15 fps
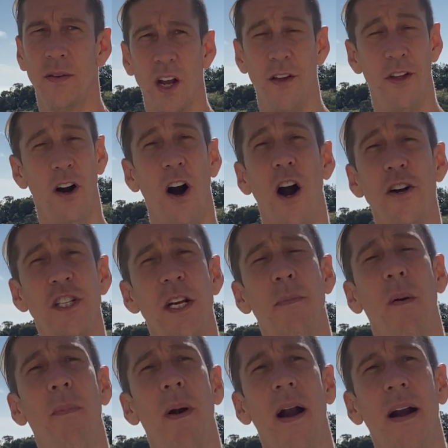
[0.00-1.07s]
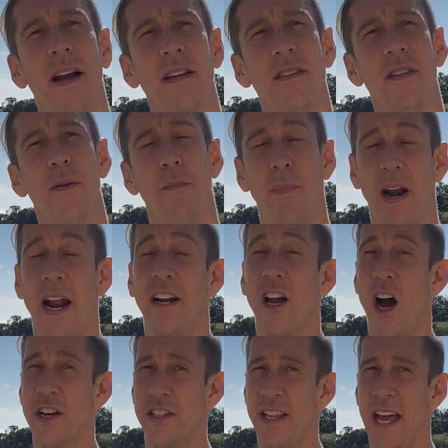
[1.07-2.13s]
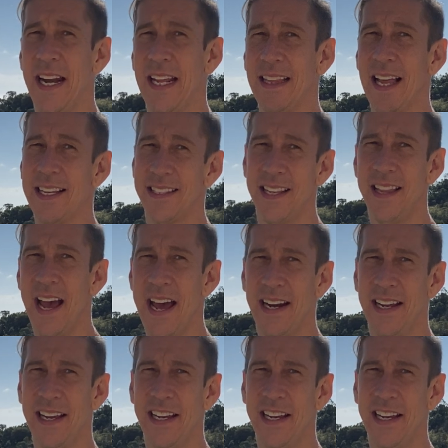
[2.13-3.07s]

There are cheaper bearings, but I'd caution that any less than that,